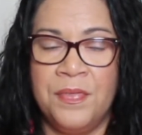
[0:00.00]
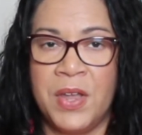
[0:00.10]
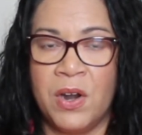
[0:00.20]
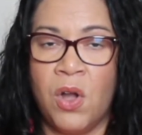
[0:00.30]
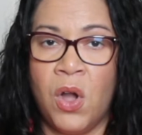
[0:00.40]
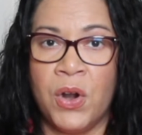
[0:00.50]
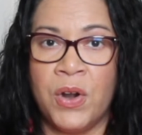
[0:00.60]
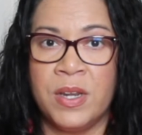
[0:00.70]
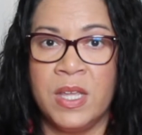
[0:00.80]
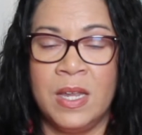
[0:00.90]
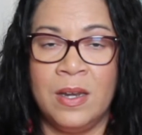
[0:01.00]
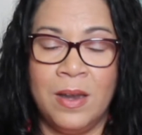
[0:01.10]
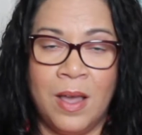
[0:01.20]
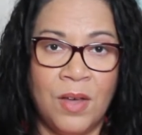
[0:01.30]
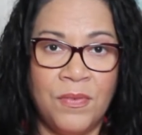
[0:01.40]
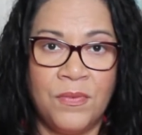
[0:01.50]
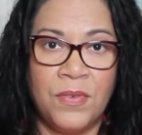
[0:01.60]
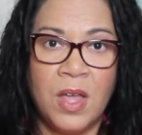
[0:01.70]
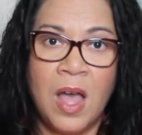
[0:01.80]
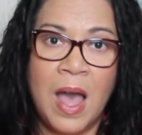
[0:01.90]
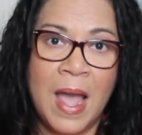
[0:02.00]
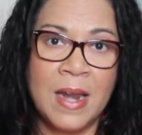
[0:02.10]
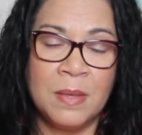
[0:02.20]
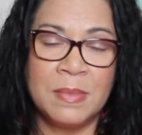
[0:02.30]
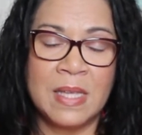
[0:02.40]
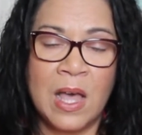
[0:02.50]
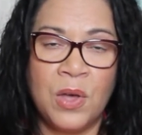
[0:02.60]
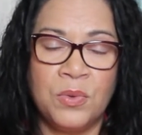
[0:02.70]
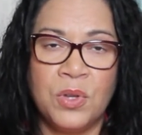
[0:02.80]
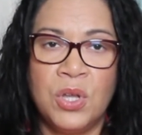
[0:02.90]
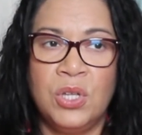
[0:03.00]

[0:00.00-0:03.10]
there aren't enough items out.